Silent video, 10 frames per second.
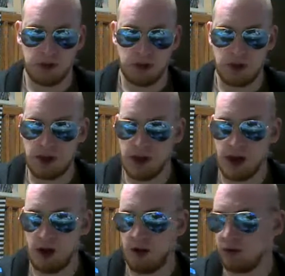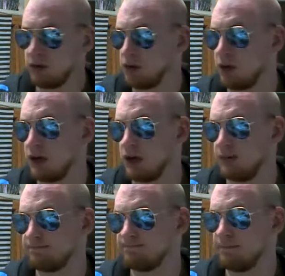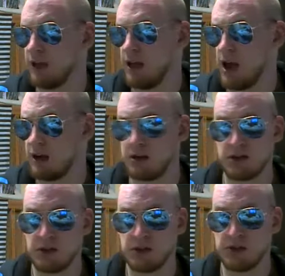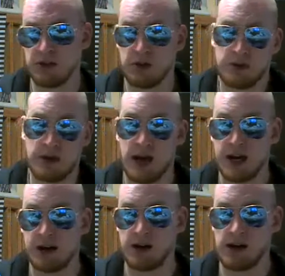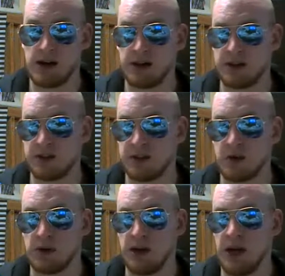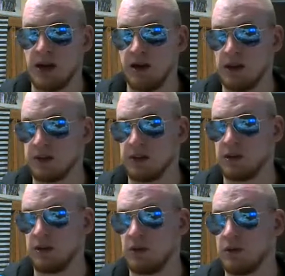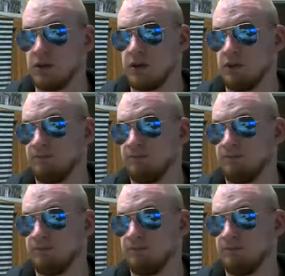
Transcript: anyhow, yeah, it turns out that Naughty Dog and Sony had nothing to do with the